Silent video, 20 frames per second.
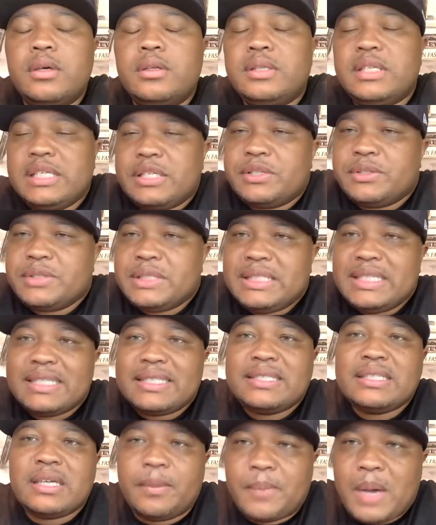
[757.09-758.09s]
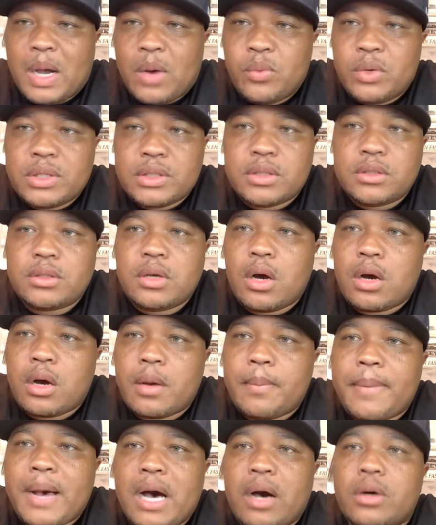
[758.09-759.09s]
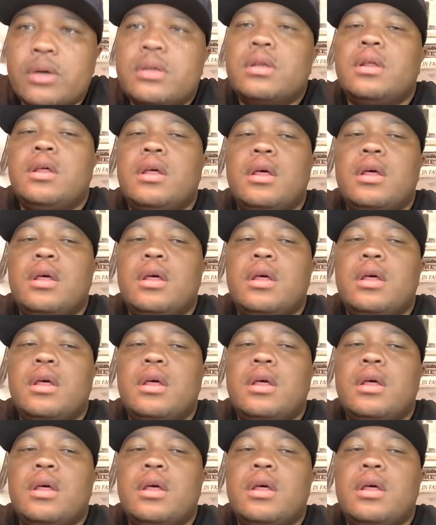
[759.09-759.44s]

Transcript: This was just something I want to talk about.